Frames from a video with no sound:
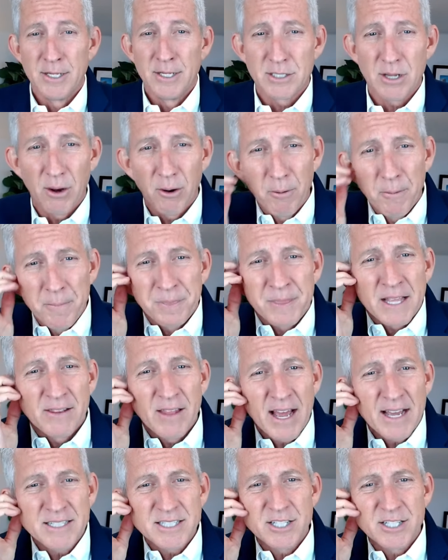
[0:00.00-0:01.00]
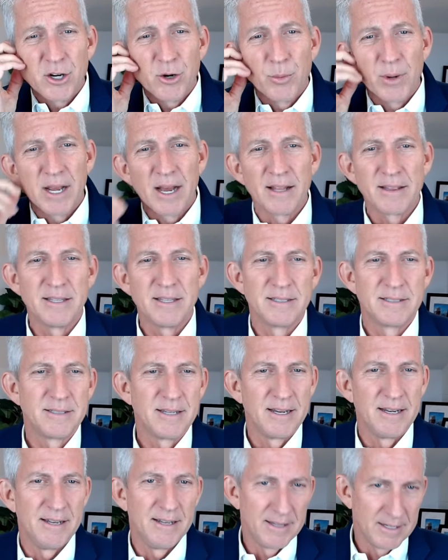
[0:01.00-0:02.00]
So last year we got this,
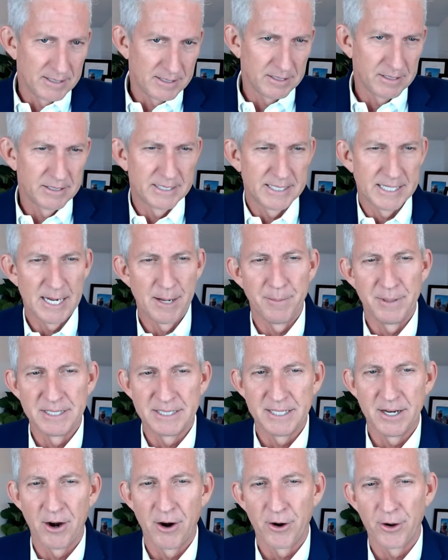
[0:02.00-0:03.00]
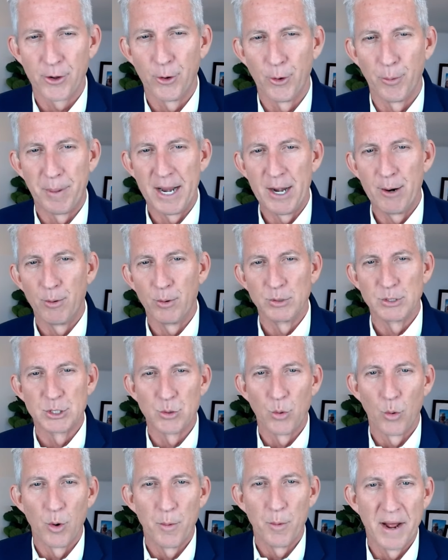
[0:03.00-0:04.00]
and this is a CNBC article: payrolls
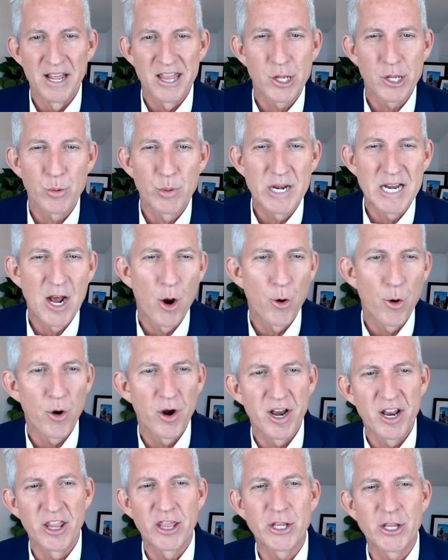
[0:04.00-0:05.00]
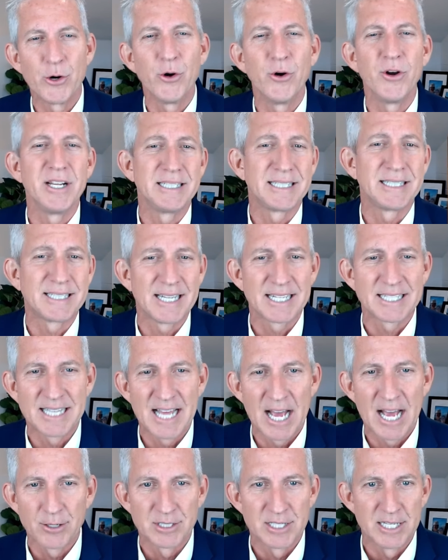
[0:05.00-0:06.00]
soared by
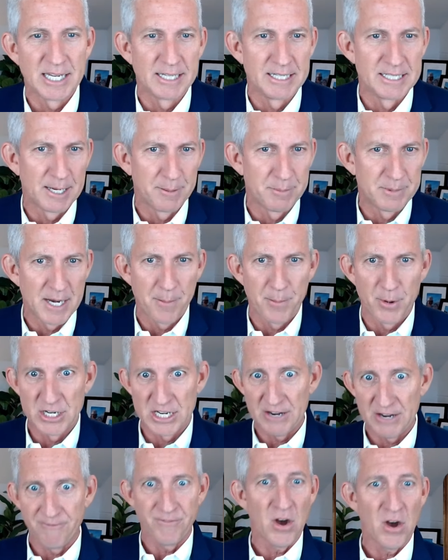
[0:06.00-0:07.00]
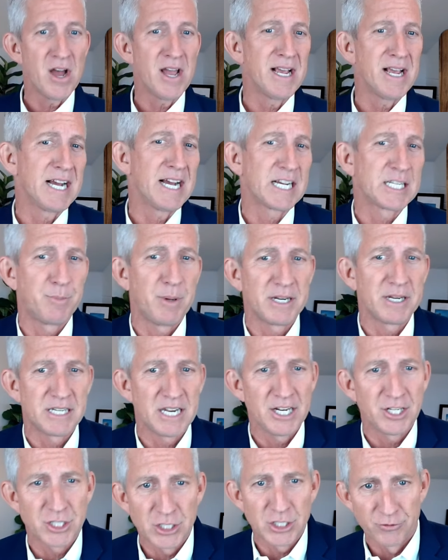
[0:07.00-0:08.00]
336,000 in September, defying
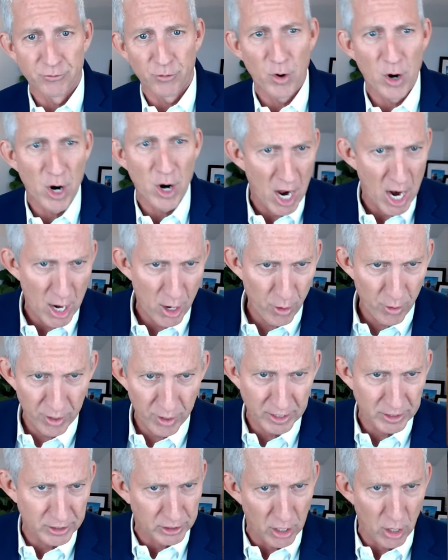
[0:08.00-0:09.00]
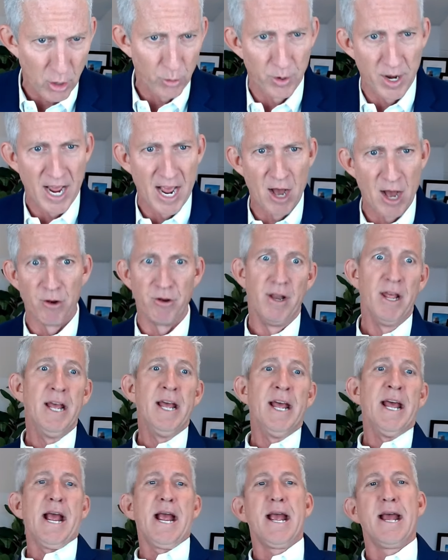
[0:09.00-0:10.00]
expectations for a hiring slowdown,
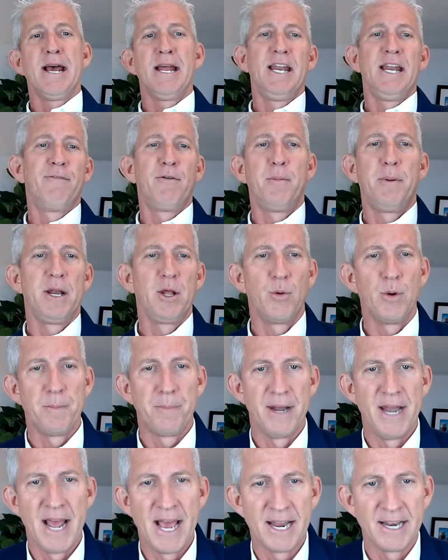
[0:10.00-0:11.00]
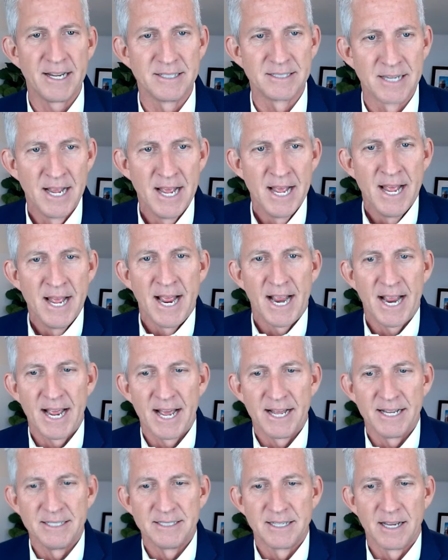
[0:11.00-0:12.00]
and everybody went bananas.
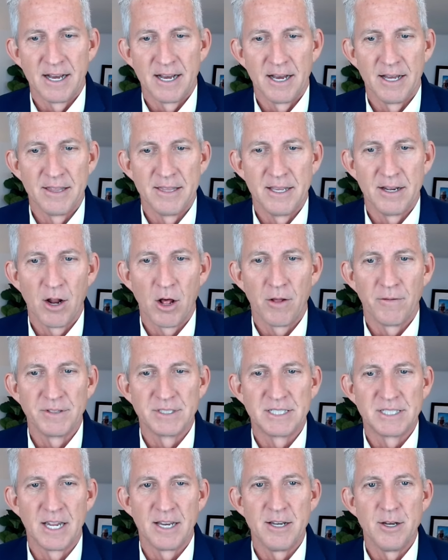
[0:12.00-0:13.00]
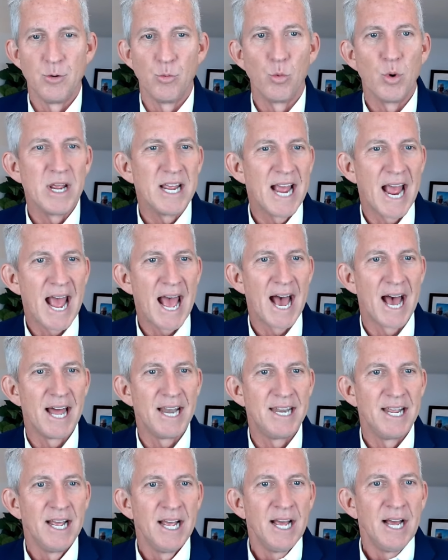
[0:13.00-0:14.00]
And then all of a sudden we
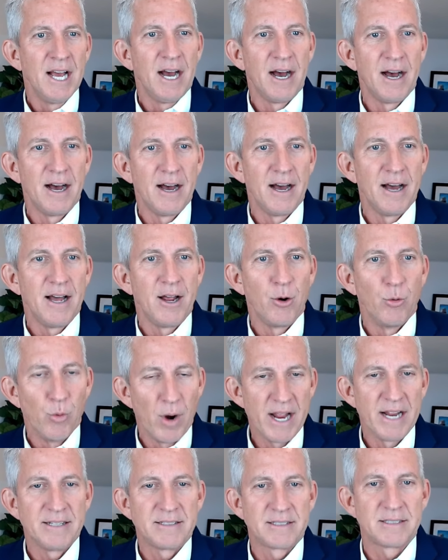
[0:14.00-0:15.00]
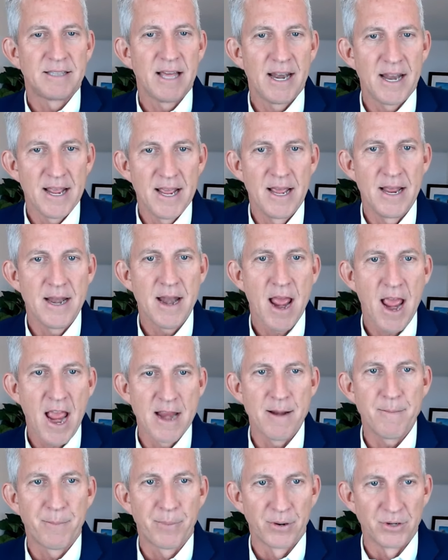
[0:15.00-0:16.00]
had rates that hit
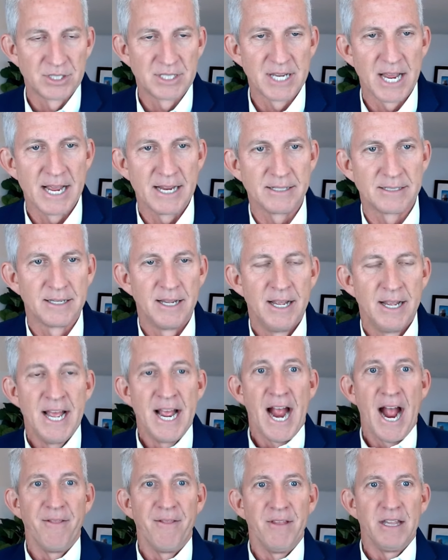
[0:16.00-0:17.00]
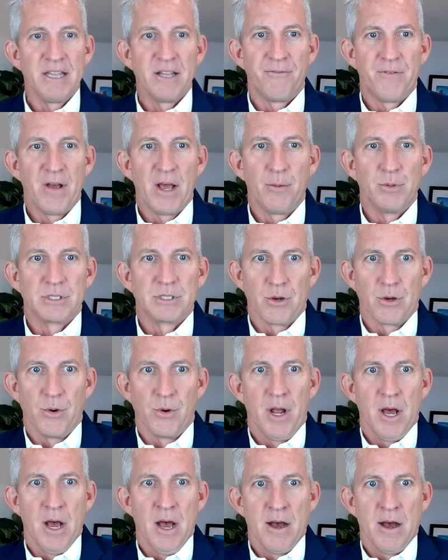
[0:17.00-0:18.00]
8%, and then the Fed was
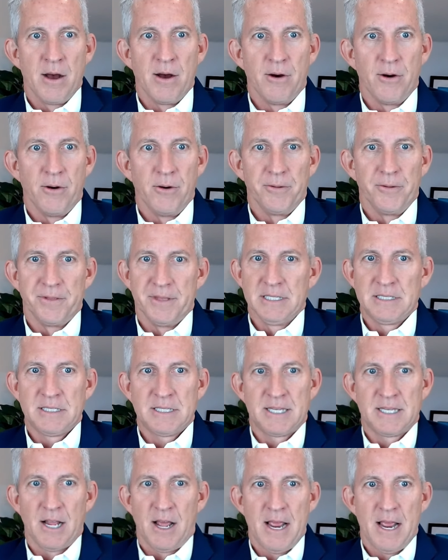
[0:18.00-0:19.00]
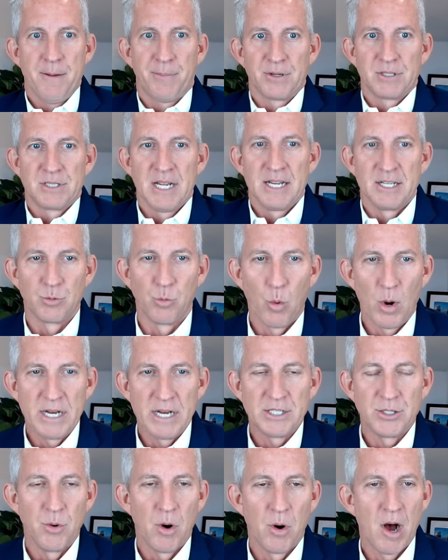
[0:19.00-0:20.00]
going, this 8% is
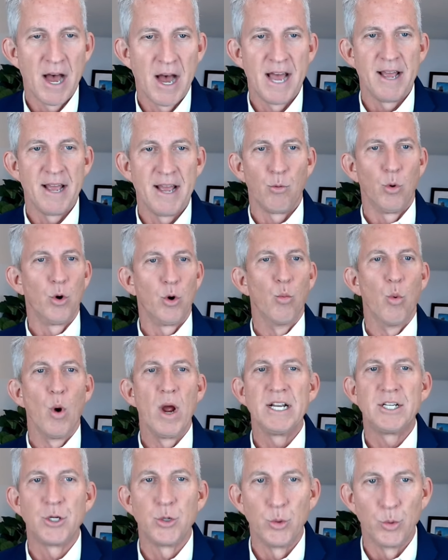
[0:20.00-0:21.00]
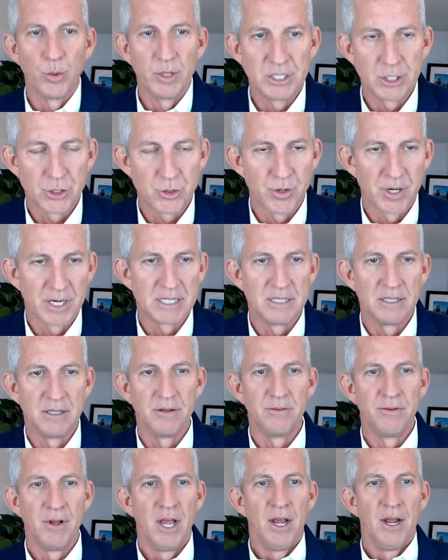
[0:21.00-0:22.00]
way too high. We're way too
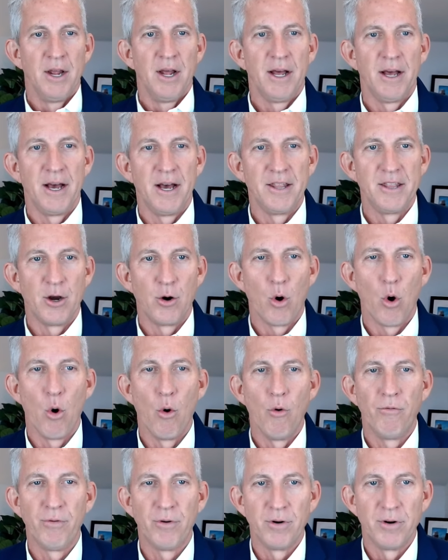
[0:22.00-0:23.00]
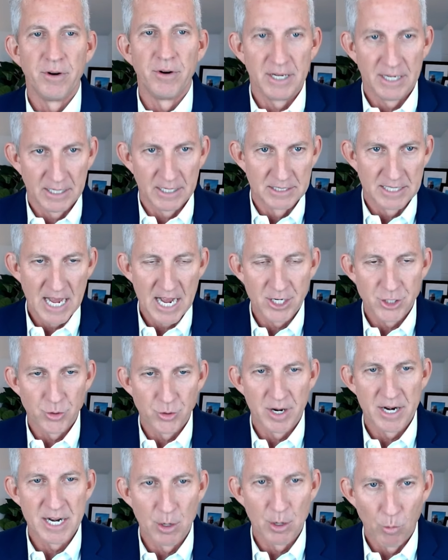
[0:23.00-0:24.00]
restrictive. They're over
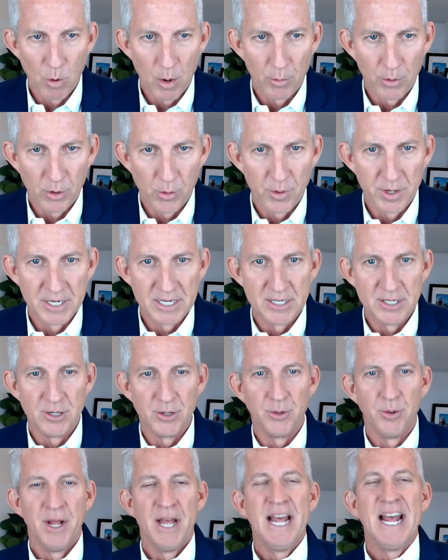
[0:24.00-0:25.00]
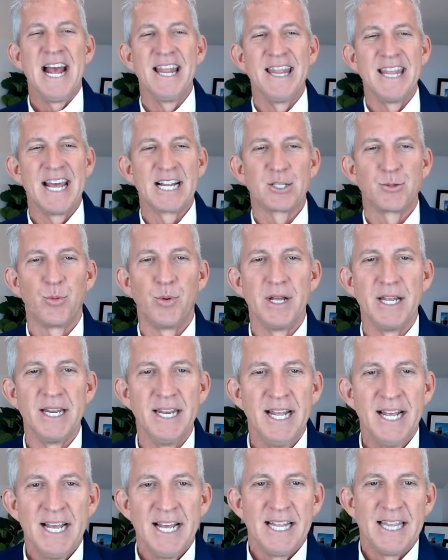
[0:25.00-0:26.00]
exaggerating what we're going to do. And that's
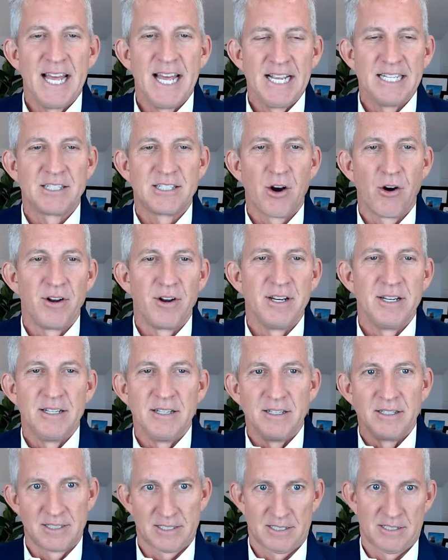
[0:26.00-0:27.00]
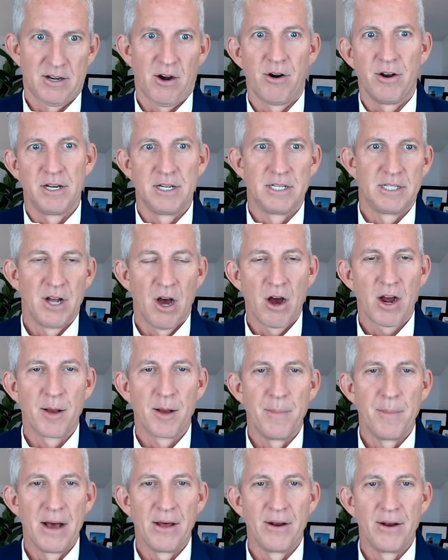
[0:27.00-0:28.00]
when they started to talk
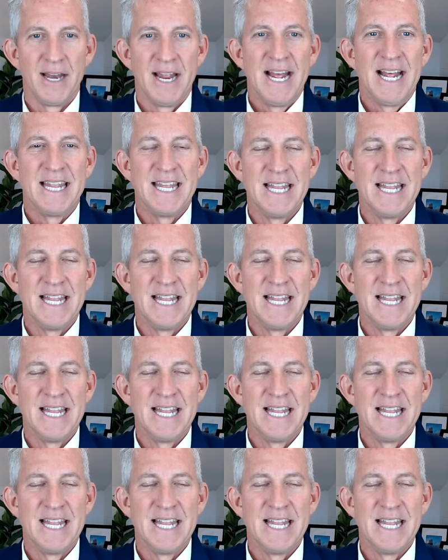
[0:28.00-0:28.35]
about it.